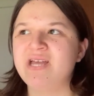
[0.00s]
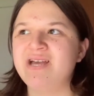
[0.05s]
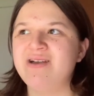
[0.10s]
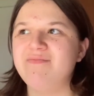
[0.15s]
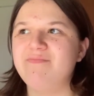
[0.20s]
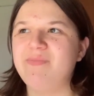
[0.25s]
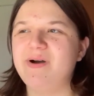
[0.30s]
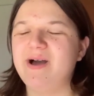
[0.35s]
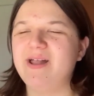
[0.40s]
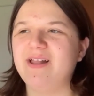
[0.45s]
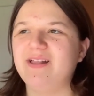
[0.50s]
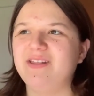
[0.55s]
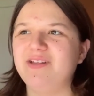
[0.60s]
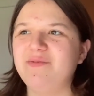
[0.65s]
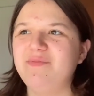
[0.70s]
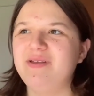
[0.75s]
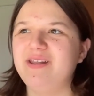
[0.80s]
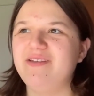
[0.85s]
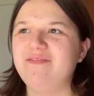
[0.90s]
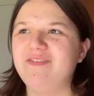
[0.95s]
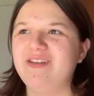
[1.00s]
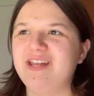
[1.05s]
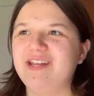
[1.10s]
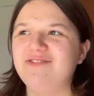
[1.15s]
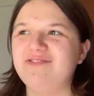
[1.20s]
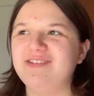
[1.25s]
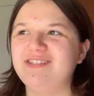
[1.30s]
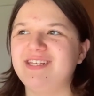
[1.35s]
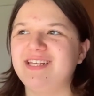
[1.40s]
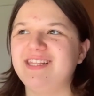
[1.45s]
But a little bit of an
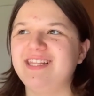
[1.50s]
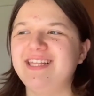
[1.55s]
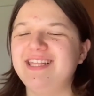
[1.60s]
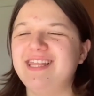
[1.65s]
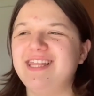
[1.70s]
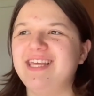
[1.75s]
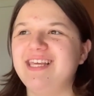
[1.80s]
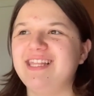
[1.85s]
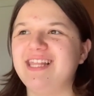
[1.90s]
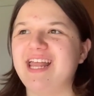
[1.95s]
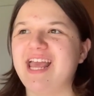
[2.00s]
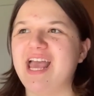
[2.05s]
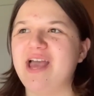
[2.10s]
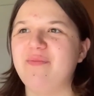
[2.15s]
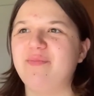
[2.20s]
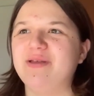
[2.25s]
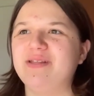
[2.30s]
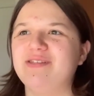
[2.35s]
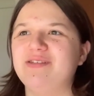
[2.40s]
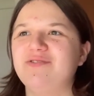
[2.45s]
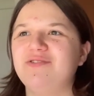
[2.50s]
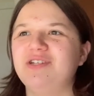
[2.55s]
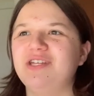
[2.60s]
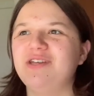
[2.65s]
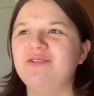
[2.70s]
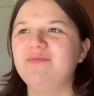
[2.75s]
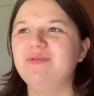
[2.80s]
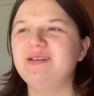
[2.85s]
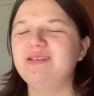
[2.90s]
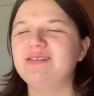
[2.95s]
interesting thing that happened. So
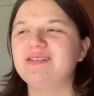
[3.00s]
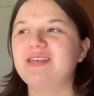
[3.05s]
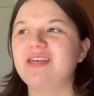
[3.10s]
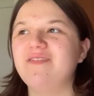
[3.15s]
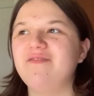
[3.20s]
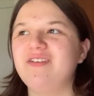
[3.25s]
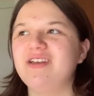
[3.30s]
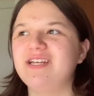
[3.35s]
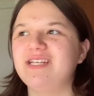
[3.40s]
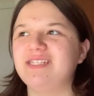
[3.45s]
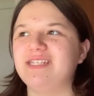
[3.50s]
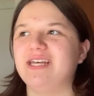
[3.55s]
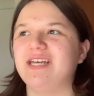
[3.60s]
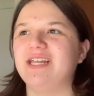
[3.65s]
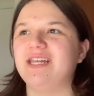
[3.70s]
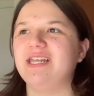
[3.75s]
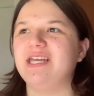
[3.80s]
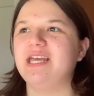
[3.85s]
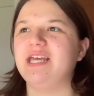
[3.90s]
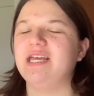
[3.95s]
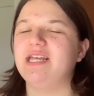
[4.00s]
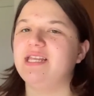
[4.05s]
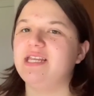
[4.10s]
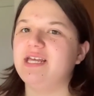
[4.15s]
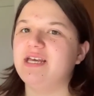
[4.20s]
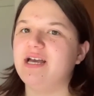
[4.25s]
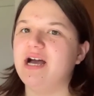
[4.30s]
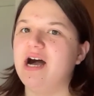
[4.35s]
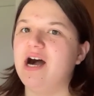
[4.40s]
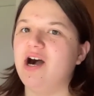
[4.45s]
she was convicted in
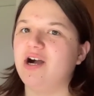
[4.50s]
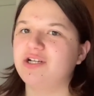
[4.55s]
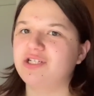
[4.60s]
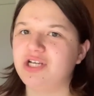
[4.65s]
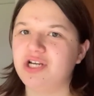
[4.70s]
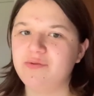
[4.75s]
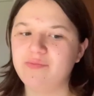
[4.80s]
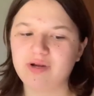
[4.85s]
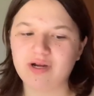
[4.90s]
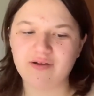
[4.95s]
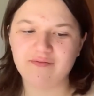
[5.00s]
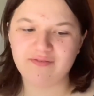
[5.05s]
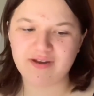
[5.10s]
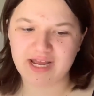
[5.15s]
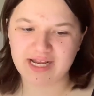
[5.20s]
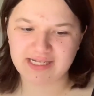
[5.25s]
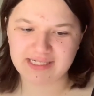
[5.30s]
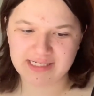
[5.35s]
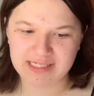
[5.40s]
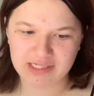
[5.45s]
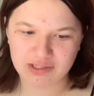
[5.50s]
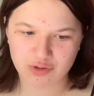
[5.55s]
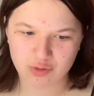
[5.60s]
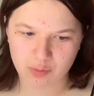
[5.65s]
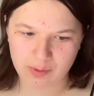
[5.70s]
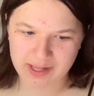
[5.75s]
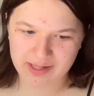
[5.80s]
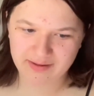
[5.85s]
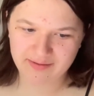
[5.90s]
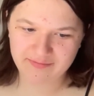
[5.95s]
October of
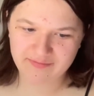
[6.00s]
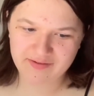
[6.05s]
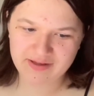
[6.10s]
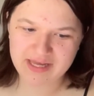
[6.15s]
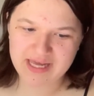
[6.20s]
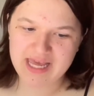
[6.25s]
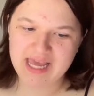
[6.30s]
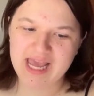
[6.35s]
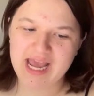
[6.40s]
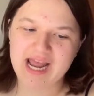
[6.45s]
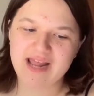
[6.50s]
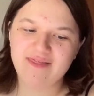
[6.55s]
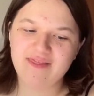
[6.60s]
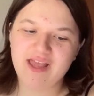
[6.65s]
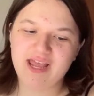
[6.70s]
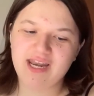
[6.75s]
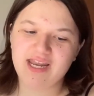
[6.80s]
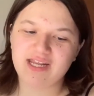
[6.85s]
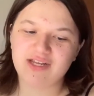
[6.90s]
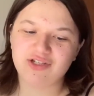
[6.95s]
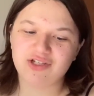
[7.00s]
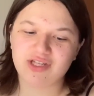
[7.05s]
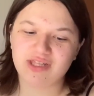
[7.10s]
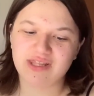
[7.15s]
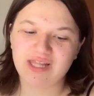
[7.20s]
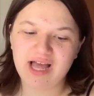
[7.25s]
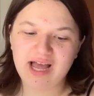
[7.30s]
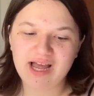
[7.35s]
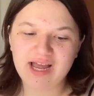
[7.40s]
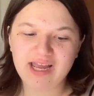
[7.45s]
1912. And then in
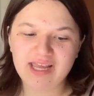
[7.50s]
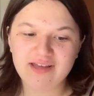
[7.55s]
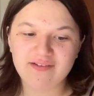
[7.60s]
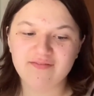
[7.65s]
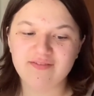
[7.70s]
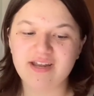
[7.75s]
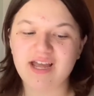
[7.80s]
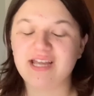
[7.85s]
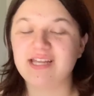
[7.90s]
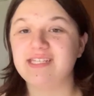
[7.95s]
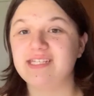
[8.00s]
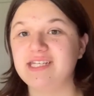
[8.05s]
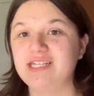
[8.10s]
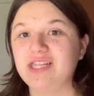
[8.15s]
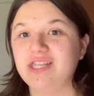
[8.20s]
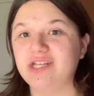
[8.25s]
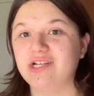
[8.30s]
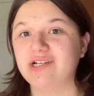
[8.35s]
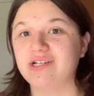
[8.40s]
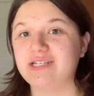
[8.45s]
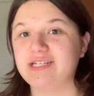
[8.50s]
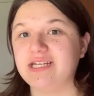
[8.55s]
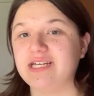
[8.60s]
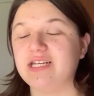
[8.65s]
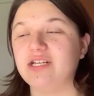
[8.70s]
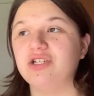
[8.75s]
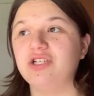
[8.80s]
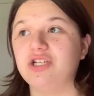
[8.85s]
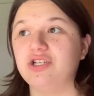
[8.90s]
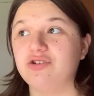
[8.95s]
July of
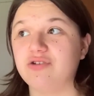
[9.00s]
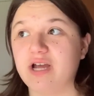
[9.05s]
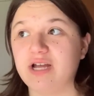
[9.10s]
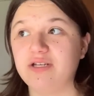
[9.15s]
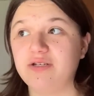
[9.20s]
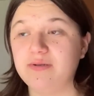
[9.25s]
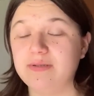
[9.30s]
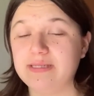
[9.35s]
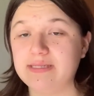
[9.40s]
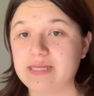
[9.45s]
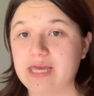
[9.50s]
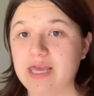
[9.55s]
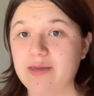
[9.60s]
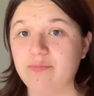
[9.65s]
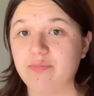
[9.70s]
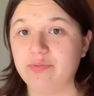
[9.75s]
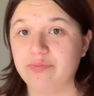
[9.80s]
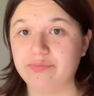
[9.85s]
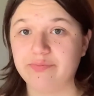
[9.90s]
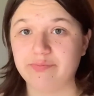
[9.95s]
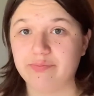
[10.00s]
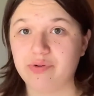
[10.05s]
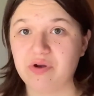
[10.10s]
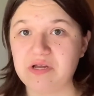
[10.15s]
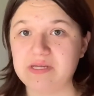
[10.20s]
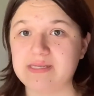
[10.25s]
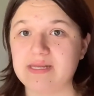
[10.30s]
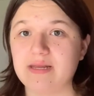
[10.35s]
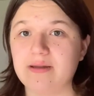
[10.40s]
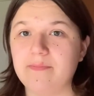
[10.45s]
1913, she tried to escape
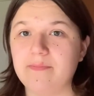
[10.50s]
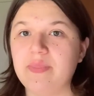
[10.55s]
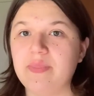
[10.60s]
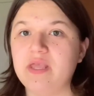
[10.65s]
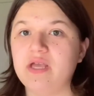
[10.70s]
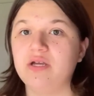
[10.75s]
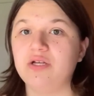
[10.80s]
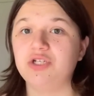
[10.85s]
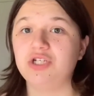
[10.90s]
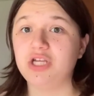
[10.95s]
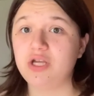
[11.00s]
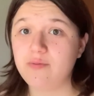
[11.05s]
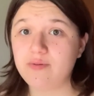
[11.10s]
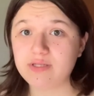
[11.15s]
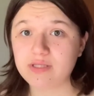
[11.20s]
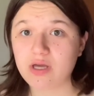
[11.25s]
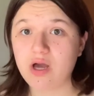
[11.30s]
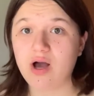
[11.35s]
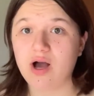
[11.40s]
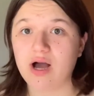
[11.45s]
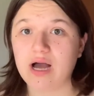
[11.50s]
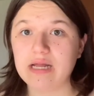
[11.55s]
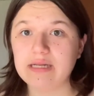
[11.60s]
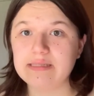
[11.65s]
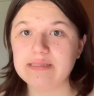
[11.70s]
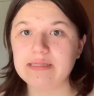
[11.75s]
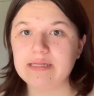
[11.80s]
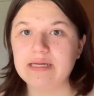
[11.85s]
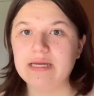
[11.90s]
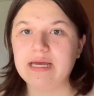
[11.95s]
prison. She was
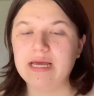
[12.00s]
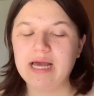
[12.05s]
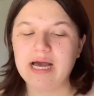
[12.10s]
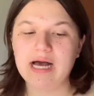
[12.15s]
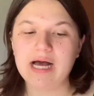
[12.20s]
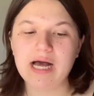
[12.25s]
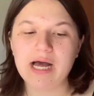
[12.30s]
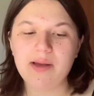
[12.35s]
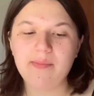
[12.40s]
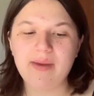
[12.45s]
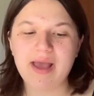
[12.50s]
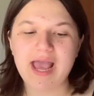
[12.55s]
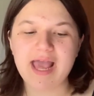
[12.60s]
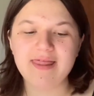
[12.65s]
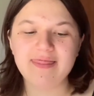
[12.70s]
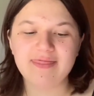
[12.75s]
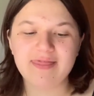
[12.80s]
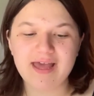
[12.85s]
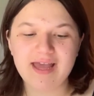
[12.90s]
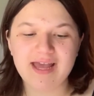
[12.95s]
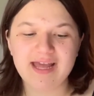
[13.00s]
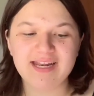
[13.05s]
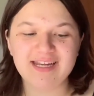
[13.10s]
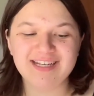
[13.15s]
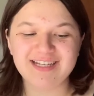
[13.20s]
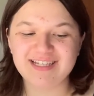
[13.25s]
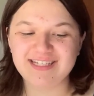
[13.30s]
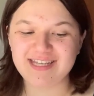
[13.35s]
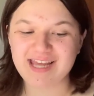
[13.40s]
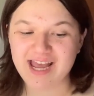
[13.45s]
caught. And then
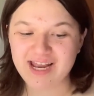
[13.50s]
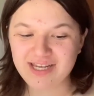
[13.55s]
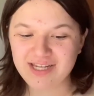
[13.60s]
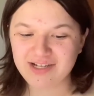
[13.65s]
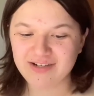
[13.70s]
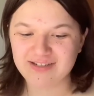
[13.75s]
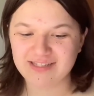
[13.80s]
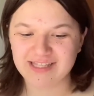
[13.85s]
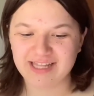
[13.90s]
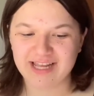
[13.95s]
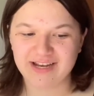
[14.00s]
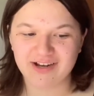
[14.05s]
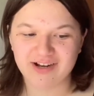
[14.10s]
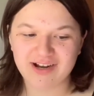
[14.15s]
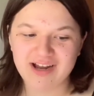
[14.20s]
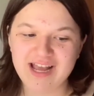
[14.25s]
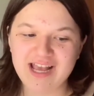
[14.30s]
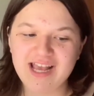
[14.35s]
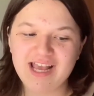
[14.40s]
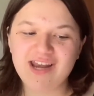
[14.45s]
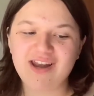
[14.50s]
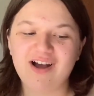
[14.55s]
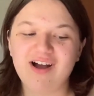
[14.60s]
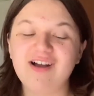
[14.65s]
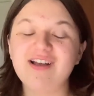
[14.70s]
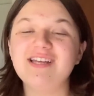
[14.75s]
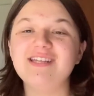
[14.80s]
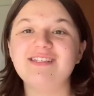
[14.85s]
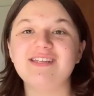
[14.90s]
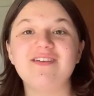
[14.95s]
10 years later, in
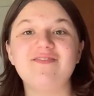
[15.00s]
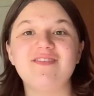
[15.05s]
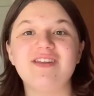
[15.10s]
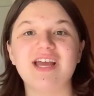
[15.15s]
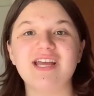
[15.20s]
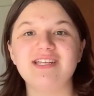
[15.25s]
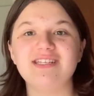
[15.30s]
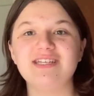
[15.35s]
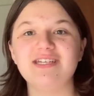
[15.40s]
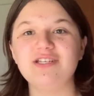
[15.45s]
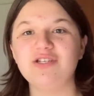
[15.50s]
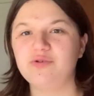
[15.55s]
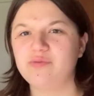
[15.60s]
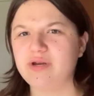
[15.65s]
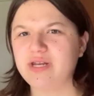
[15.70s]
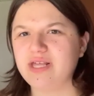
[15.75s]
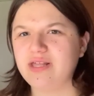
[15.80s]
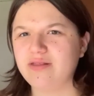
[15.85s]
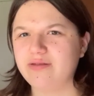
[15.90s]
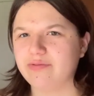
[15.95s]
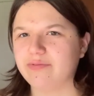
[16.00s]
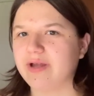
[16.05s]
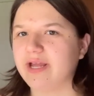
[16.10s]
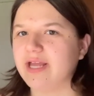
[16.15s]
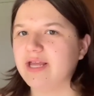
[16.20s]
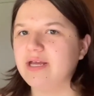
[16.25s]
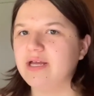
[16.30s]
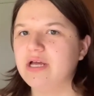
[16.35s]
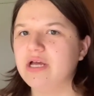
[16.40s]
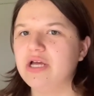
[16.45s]
August of
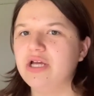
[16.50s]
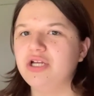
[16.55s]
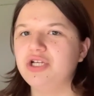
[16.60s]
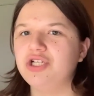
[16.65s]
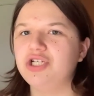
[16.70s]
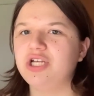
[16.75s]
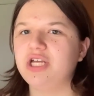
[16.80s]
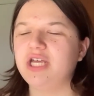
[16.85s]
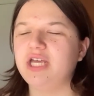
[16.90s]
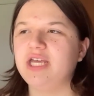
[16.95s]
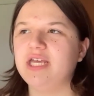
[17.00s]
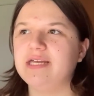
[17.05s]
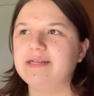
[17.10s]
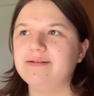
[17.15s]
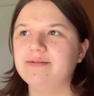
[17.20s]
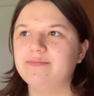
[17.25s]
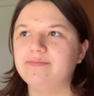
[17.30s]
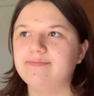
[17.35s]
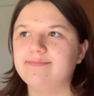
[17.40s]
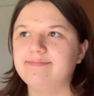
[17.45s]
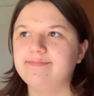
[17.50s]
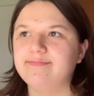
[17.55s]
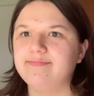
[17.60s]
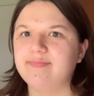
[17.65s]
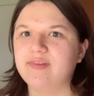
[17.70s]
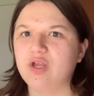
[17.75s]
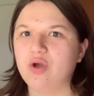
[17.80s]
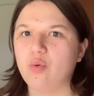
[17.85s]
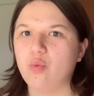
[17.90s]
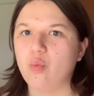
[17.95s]
1923, she
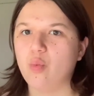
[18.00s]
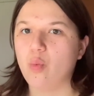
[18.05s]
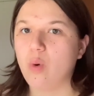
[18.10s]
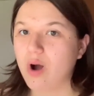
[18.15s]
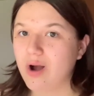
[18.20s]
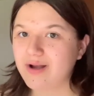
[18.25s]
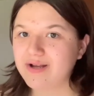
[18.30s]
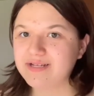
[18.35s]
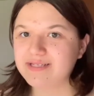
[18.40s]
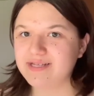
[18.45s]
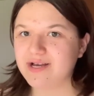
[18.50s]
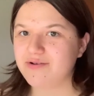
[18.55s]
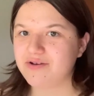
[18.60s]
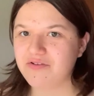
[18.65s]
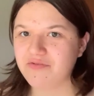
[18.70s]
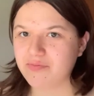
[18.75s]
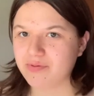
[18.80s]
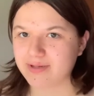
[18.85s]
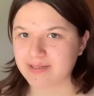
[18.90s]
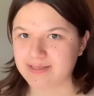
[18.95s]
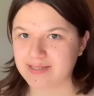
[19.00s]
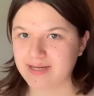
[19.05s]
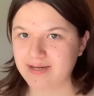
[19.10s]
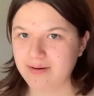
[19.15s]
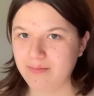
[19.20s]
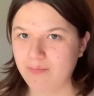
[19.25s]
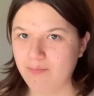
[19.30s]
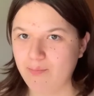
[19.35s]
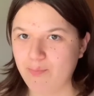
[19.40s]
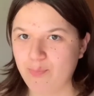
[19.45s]
walked out of prison,
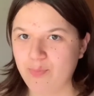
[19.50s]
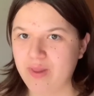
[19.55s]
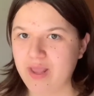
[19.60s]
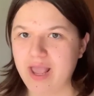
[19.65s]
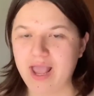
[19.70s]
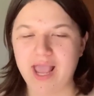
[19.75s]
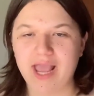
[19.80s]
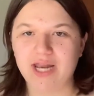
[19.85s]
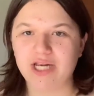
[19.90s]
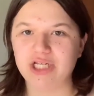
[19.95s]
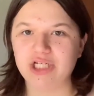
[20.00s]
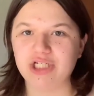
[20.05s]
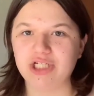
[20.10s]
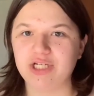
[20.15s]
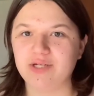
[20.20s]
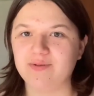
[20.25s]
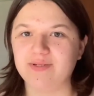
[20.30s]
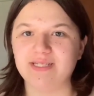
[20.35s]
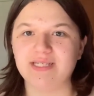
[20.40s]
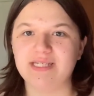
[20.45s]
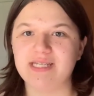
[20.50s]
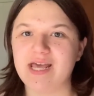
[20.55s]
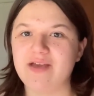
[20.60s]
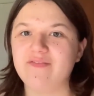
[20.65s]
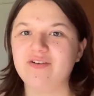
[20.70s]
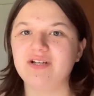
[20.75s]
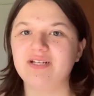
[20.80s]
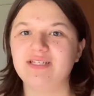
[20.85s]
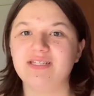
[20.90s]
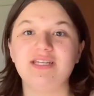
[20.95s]
and she was
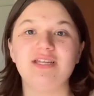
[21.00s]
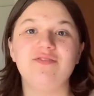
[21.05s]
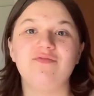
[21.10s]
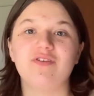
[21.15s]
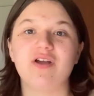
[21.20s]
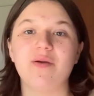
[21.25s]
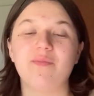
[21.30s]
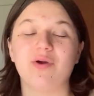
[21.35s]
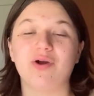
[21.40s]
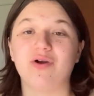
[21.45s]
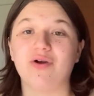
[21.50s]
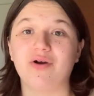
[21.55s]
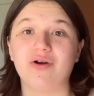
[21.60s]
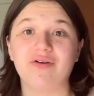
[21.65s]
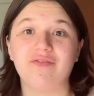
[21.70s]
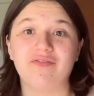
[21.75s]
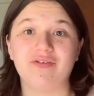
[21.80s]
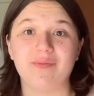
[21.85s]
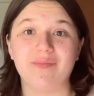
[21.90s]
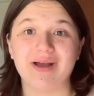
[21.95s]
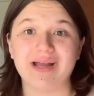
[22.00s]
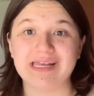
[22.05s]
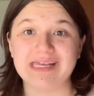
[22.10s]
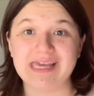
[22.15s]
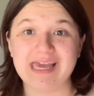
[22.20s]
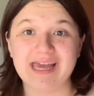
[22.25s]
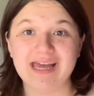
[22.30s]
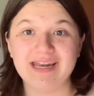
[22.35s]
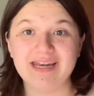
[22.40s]
never seen from or heard from again.